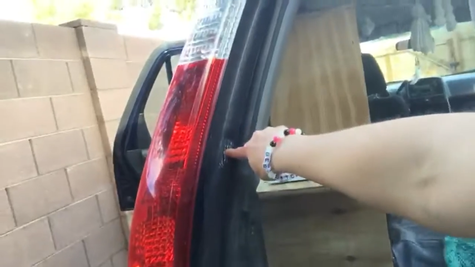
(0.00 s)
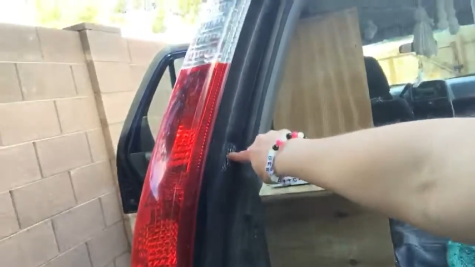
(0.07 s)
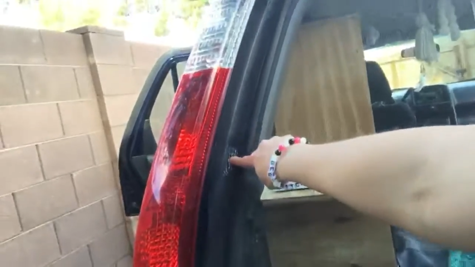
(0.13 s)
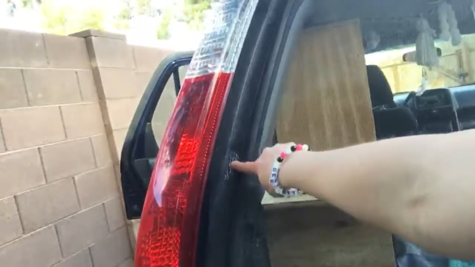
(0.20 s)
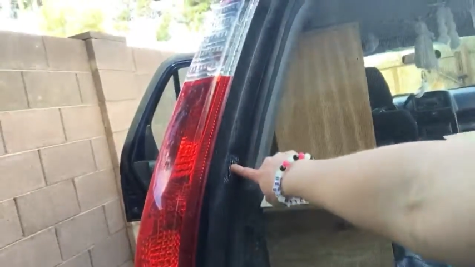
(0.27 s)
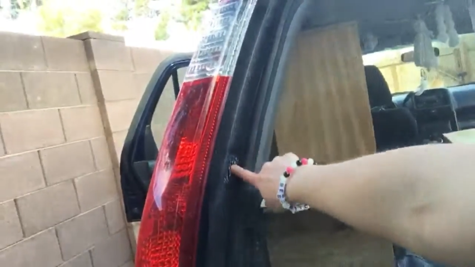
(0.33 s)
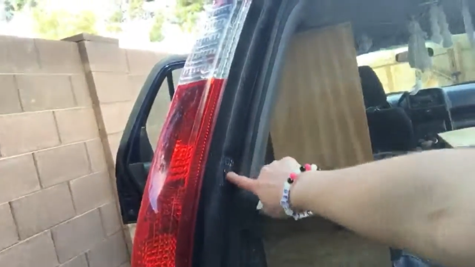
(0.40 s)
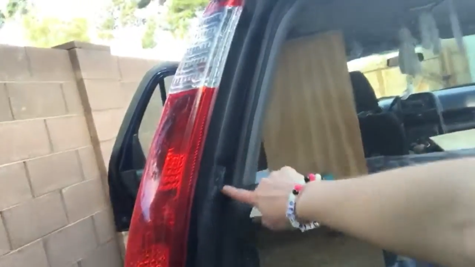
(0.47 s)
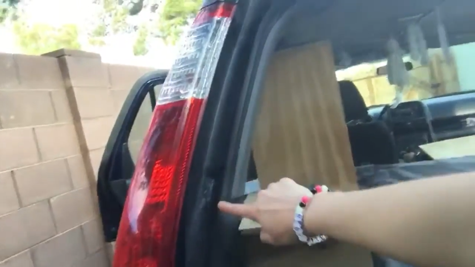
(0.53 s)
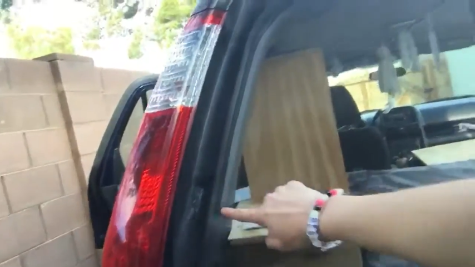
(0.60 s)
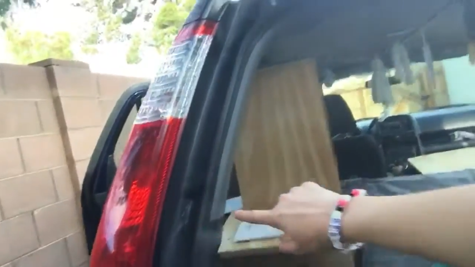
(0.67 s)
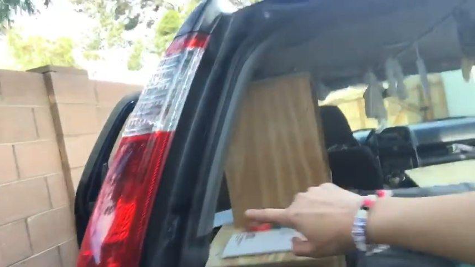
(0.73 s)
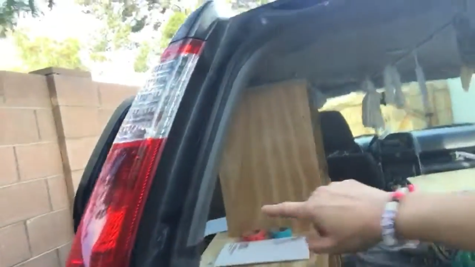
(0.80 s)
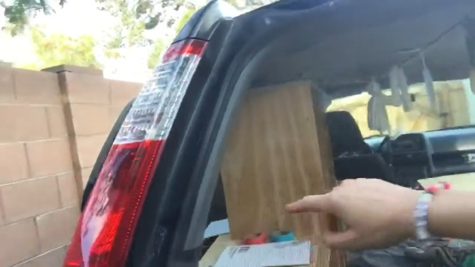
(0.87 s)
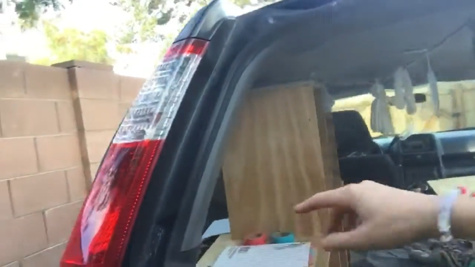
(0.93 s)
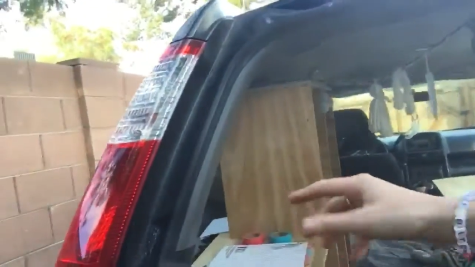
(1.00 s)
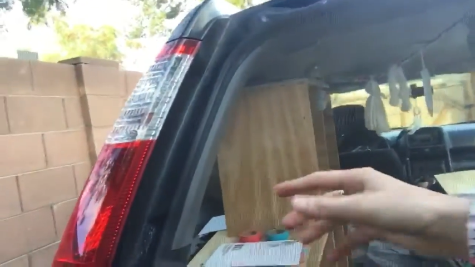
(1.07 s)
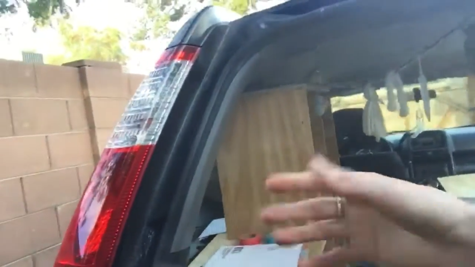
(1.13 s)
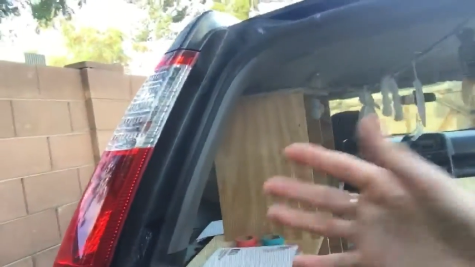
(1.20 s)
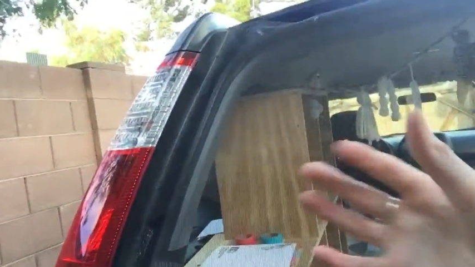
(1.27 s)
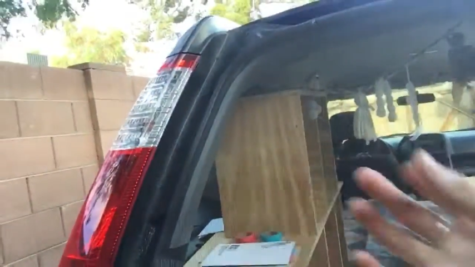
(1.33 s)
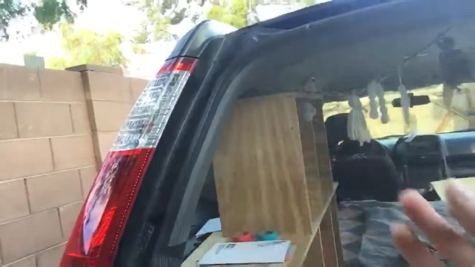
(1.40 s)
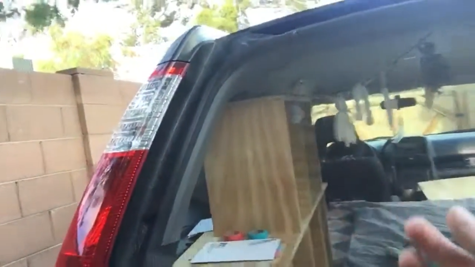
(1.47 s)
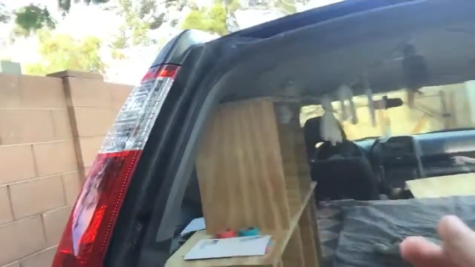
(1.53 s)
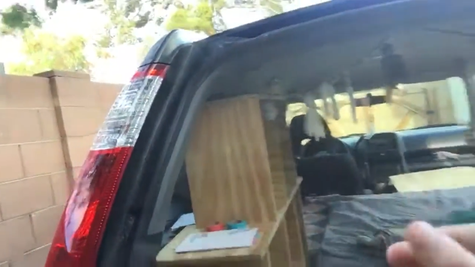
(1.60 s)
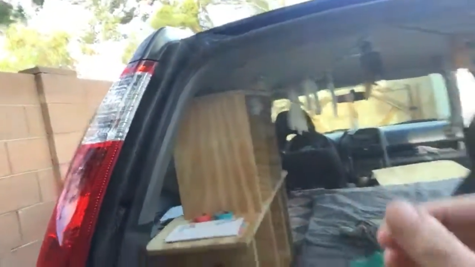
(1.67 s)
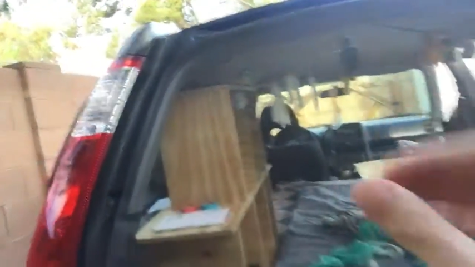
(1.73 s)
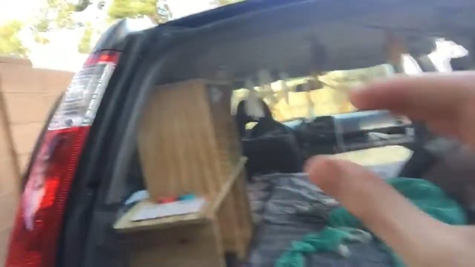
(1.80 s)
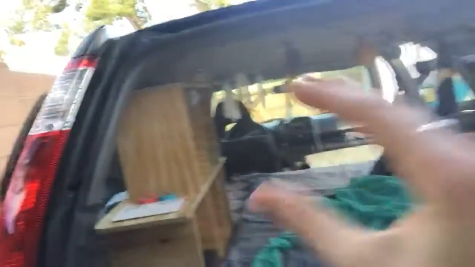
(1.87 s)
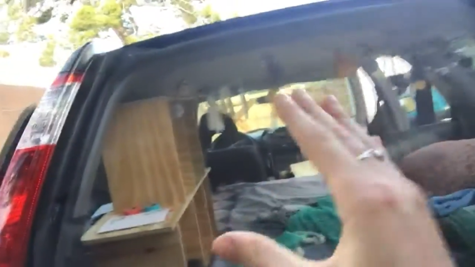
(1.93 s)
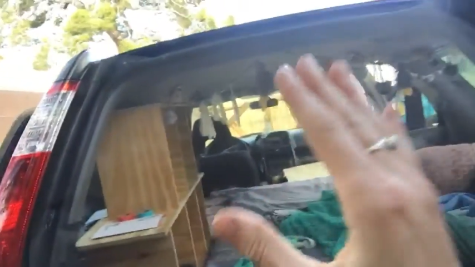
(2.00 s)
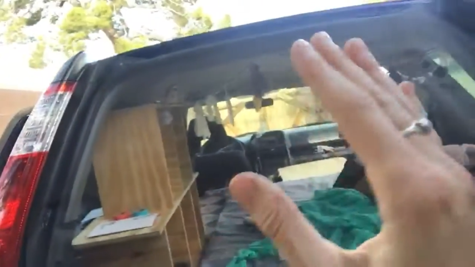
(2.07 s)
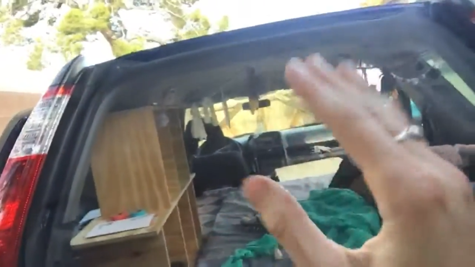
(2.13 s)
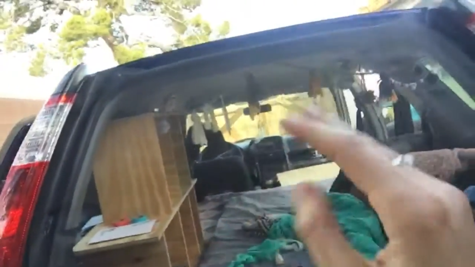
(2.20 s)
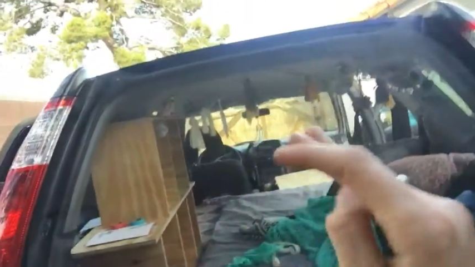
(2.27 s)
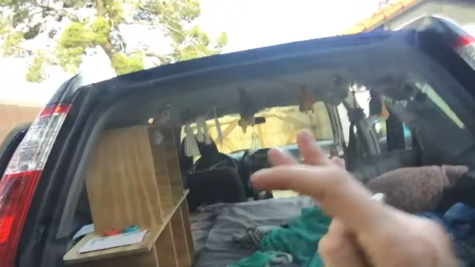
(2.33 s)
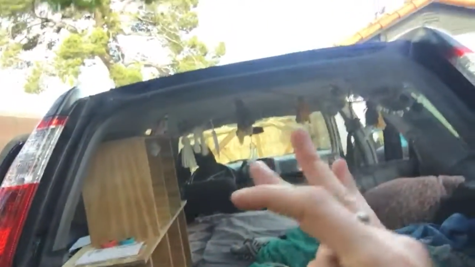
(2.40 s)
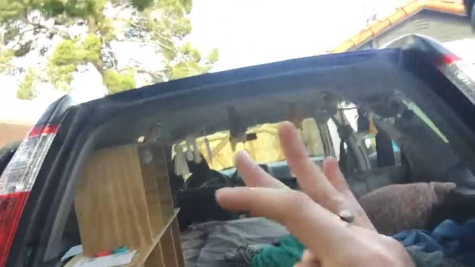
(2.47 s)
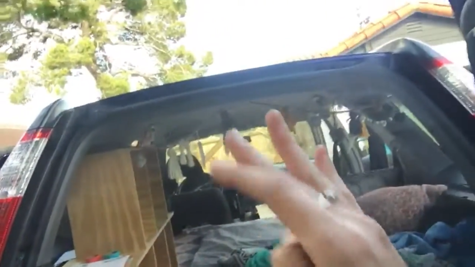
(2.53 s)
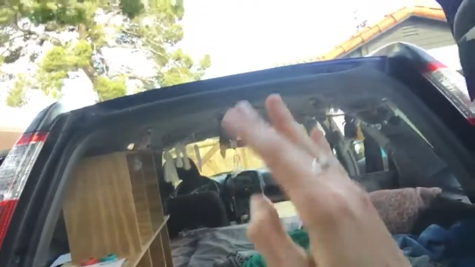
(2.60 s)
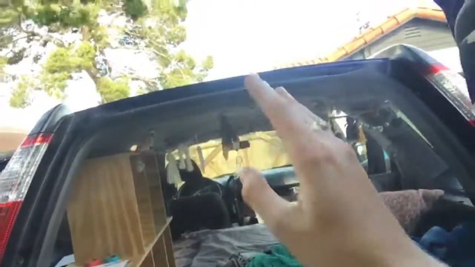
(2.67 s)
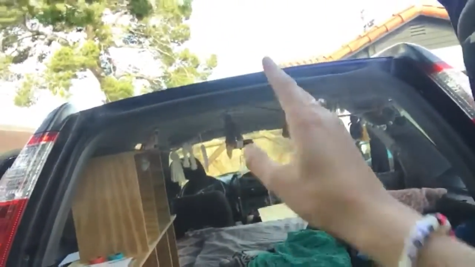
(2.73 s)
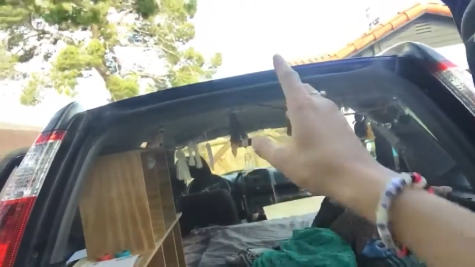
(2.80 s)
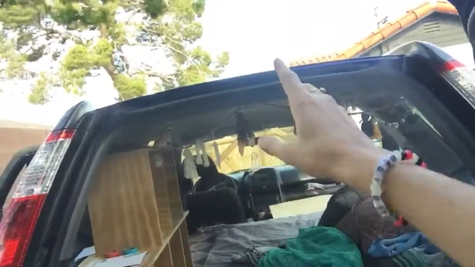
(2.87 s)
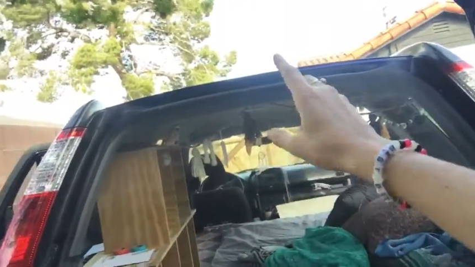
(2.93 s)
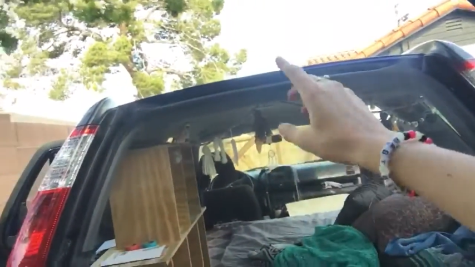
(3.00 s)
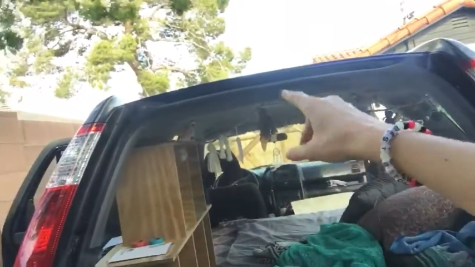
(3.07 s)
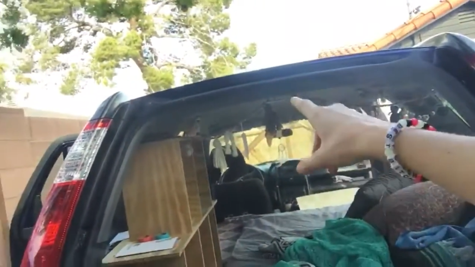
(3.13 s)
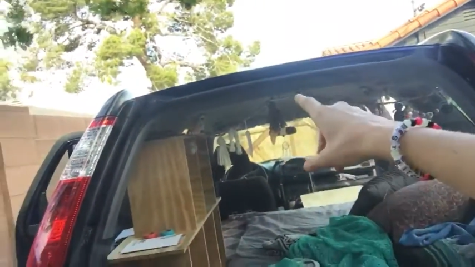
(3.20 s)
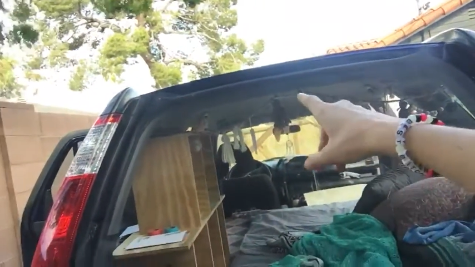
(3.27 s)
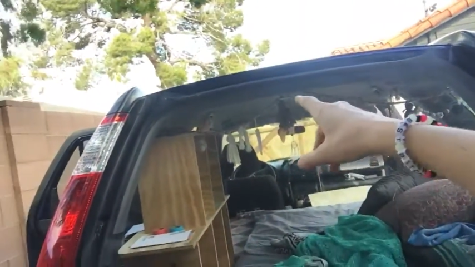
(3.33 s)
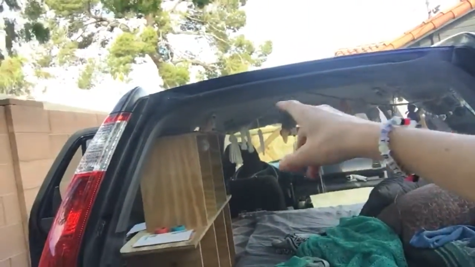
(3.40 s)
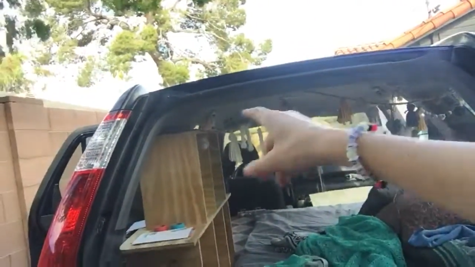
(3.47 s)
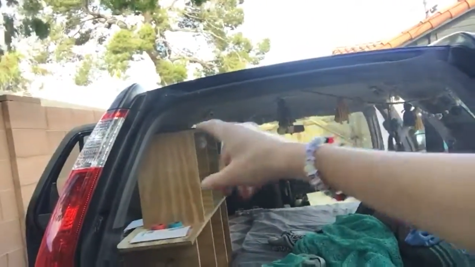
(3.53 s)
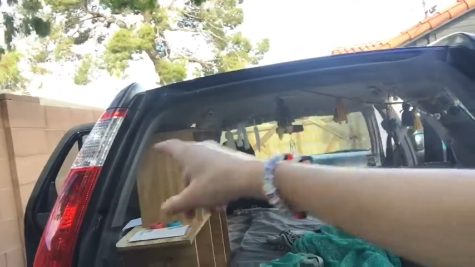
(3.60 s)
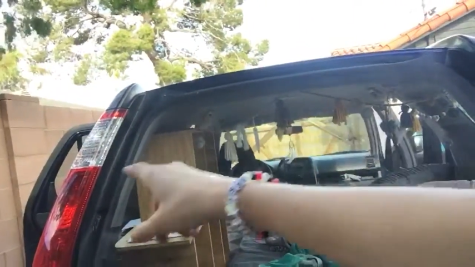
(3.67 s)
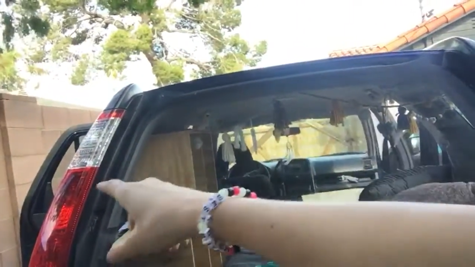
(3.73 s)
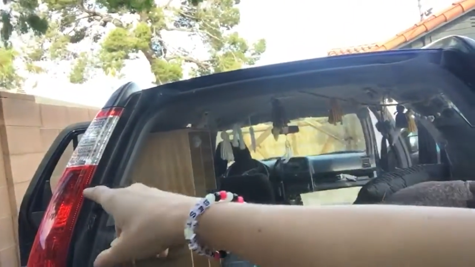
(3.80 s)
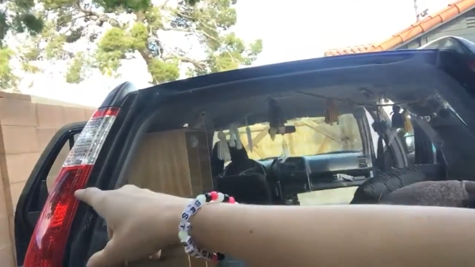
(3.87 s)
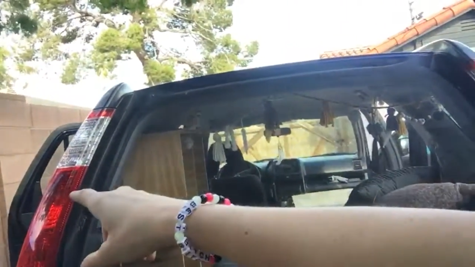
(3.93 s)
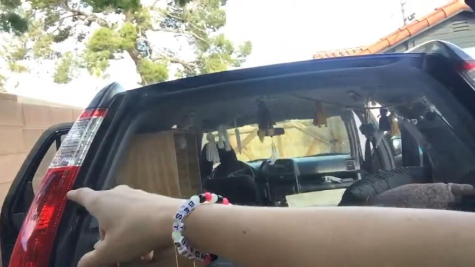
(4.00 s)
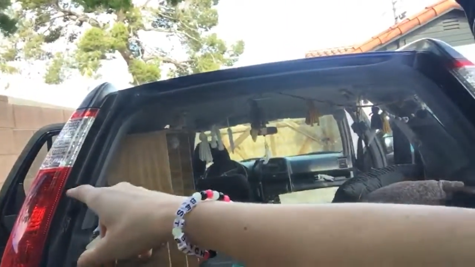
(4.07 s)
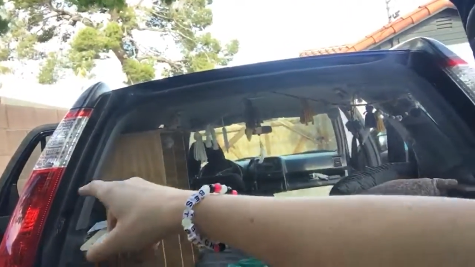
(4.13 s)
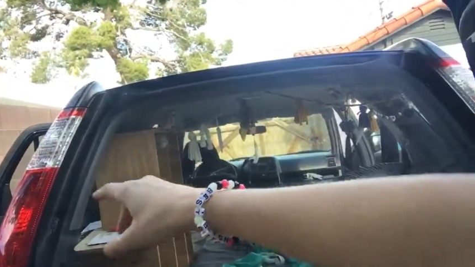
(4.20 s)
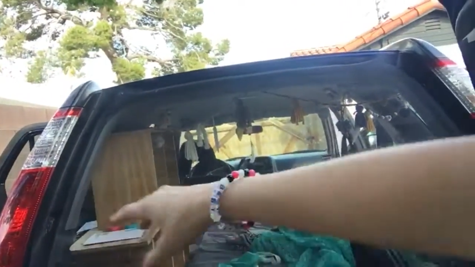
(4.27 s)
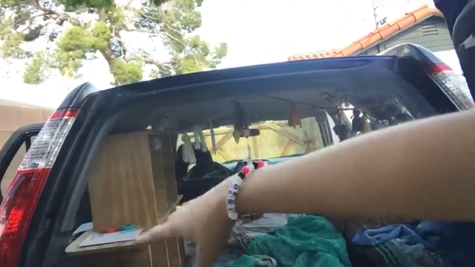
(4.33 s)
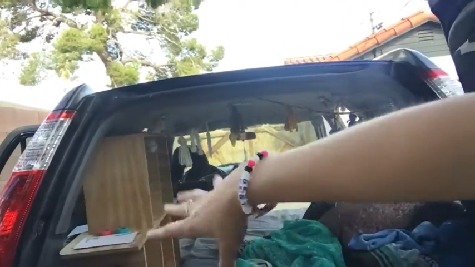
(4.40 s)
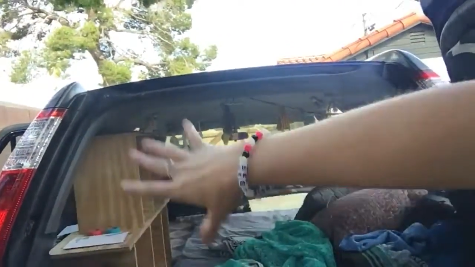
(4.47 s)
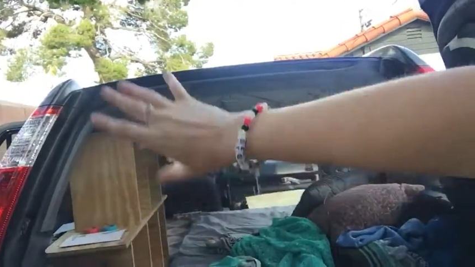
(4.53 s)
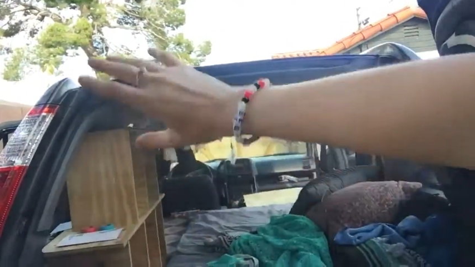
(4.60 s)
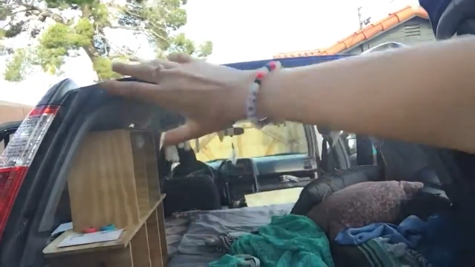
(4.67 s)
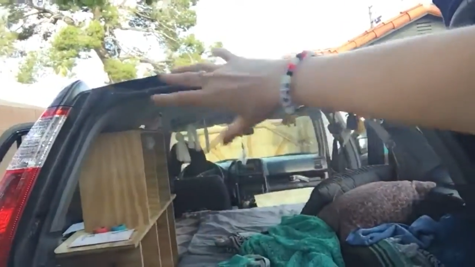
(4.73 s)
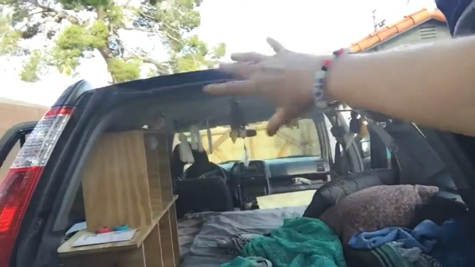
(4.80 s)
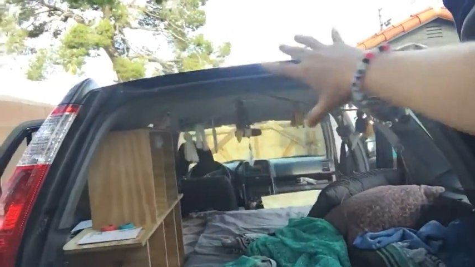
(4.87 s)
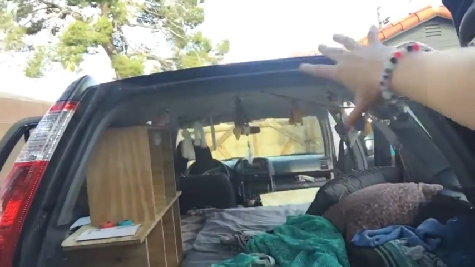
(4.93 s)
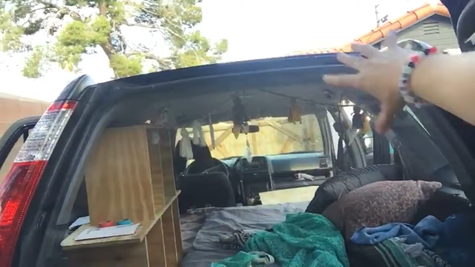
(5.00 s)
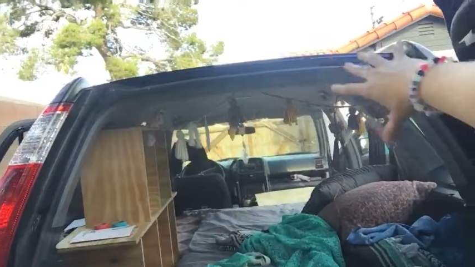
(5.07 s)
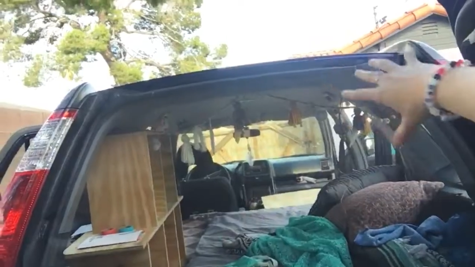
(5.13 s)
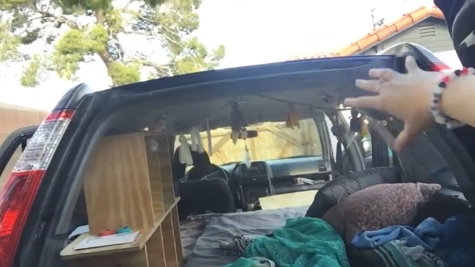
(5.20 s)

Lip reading: No face is visible, so there are no lips to read.